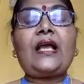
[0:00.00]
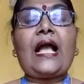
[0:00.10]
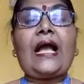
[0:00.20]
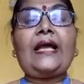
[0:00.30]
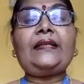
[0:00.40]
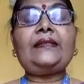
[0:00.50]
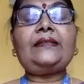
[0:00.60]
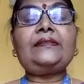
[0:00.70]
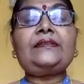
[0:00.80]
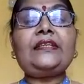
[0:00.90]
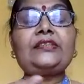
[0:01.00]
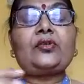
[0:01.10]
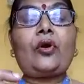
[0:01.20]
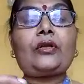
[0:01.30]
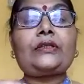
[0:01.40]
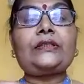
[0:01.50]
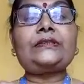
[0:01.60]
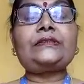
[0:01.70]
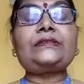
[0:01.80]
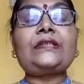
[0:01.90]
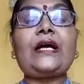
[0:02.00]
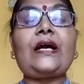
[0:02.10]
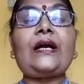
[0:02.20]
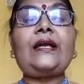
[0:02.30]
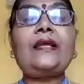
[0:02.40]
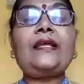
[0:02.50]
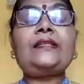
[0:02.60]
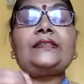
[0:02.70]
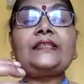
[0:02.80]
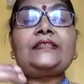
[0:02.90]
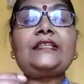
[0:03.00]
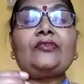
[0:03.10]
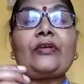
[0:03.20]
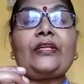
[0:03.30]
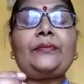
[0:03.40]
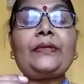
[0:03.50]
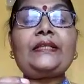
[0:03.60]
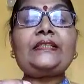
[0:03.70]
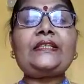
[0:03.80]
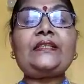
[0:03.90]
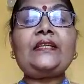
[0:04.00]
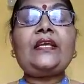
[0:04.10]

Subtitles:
And these cottons are just, you can imagine,